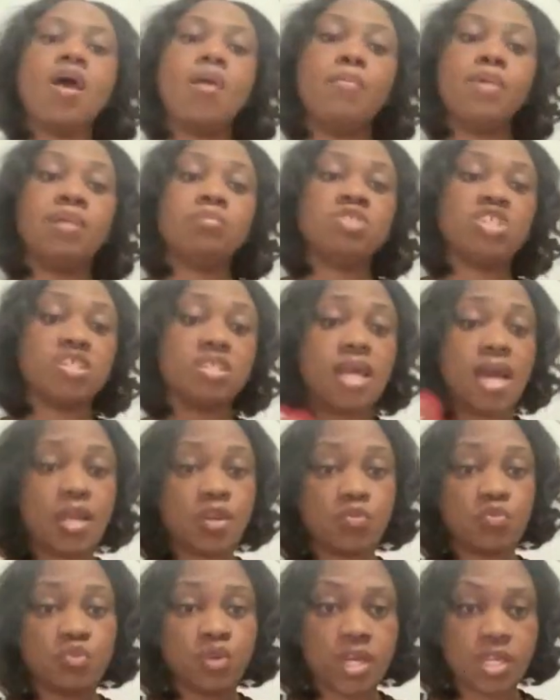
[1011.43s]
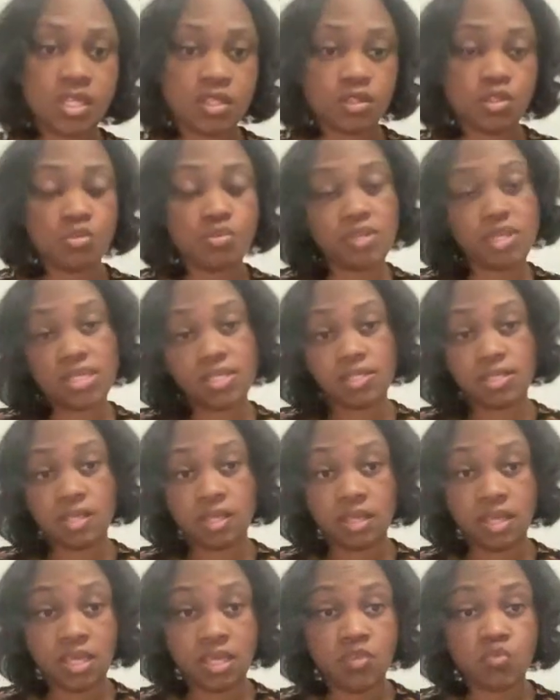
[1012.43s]
but I'm just kind of running through this
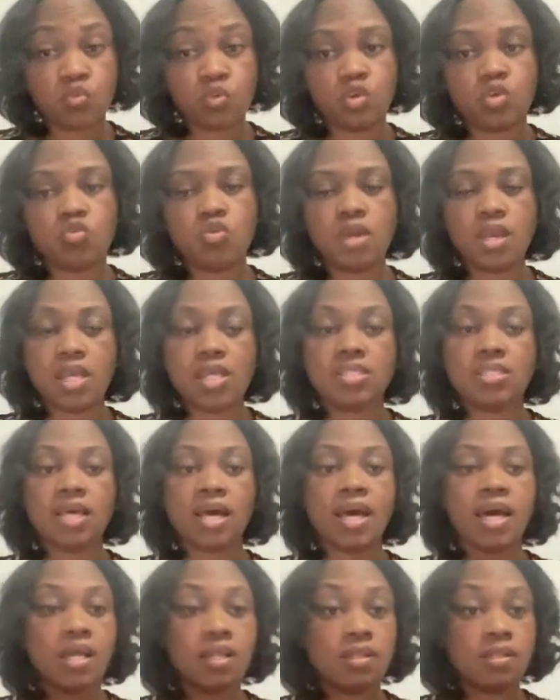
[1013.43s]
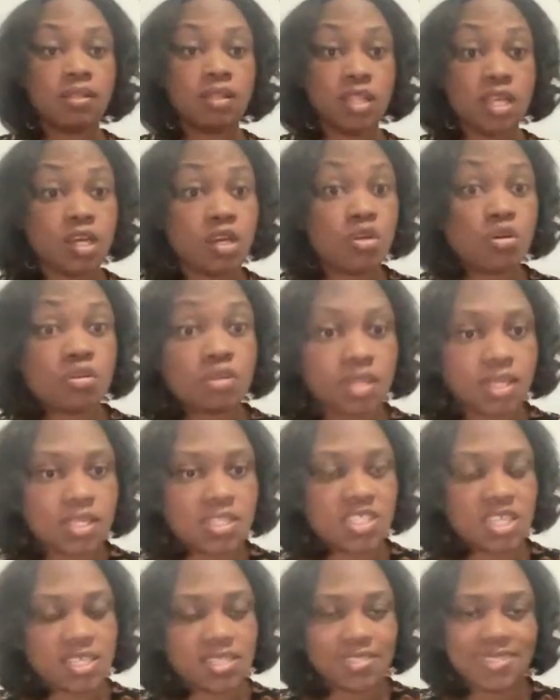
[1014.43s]
again real quick, because I literally
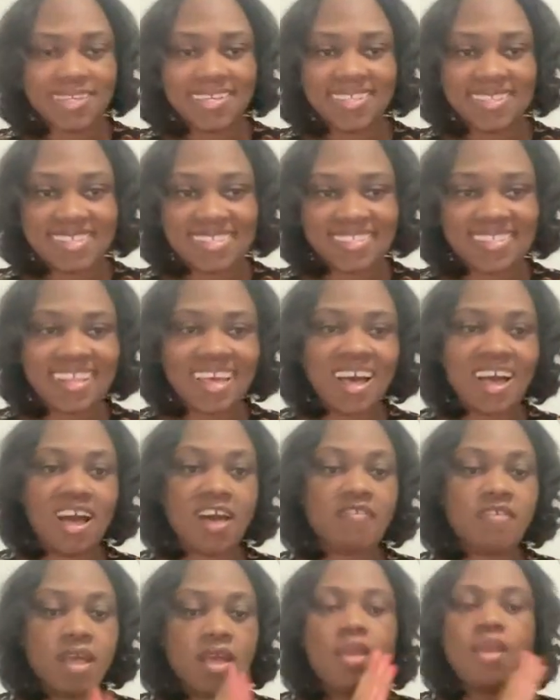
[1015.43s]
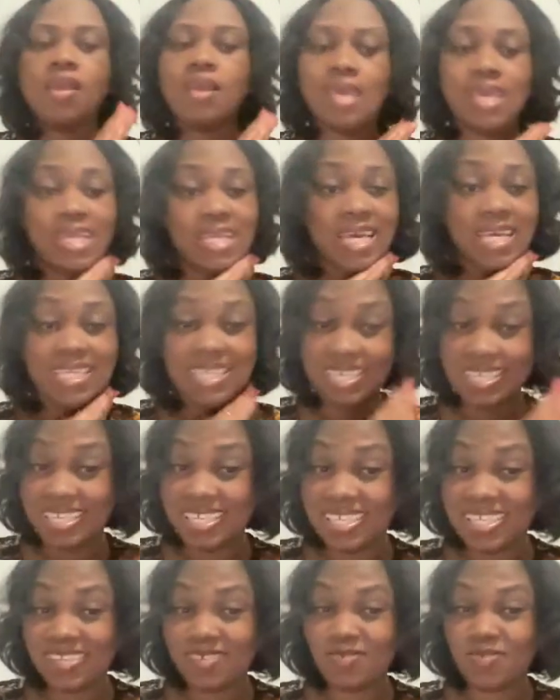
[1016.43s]
just did this live and I did it
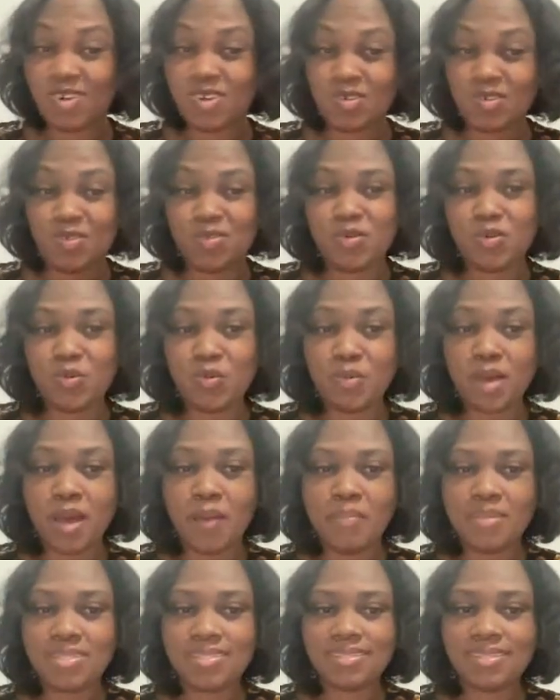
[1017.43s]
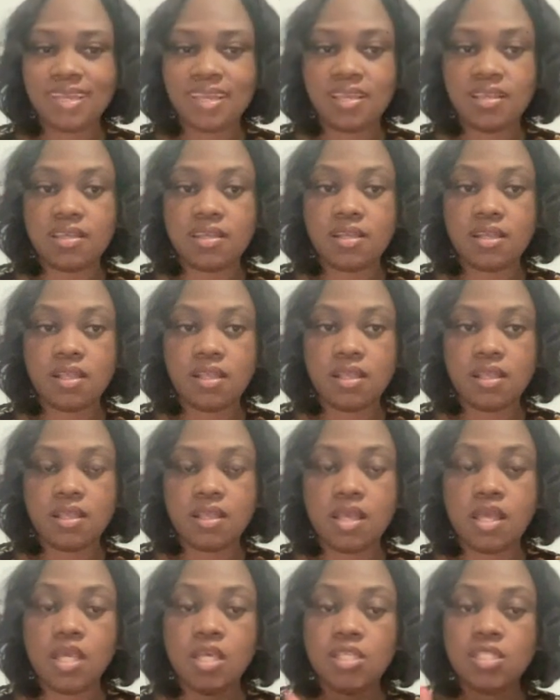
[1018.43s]
in the wrong group by mistake.
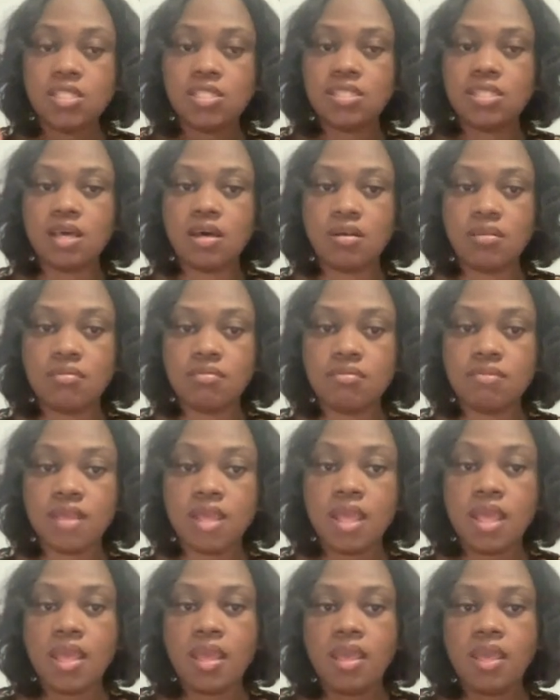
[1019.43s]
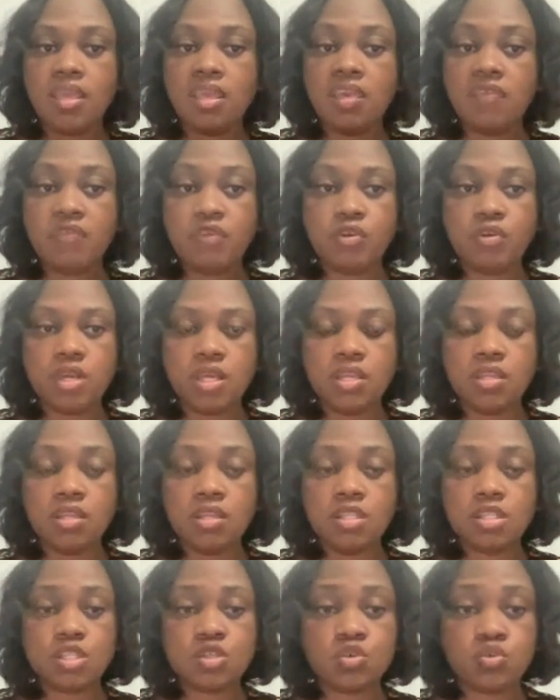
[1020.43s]
So if you're in
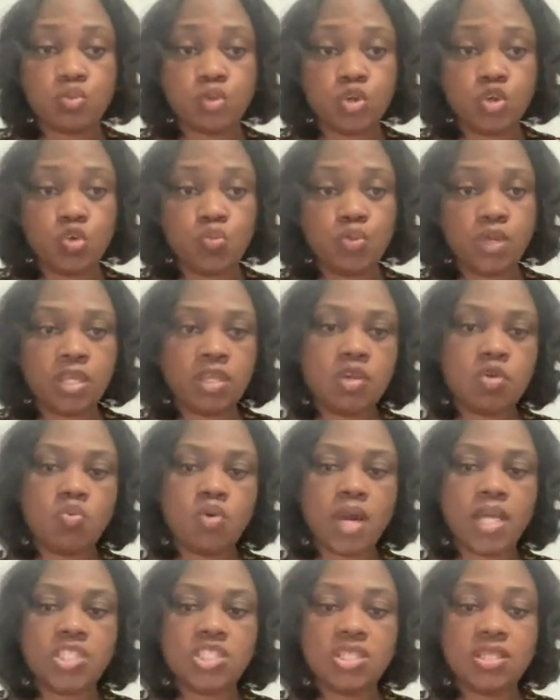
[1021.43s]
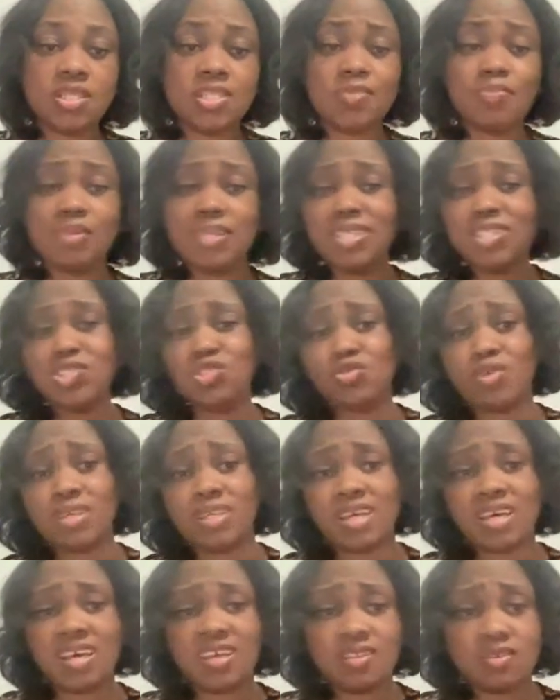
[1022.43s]
this group and you're watching this, please join
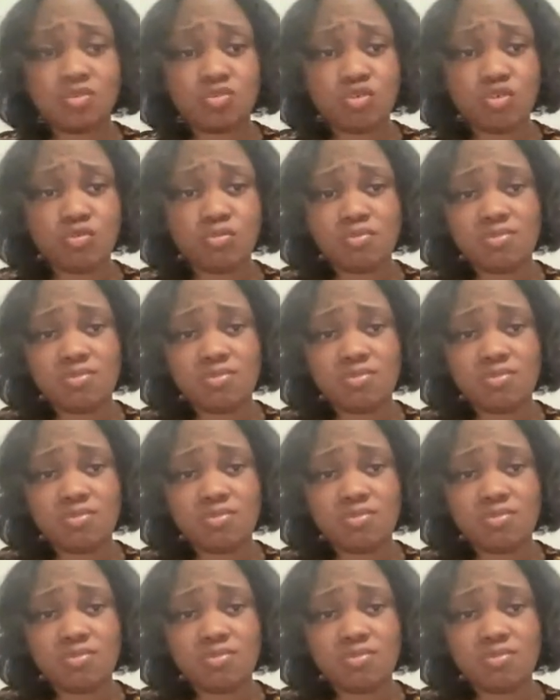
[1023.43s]
the other group.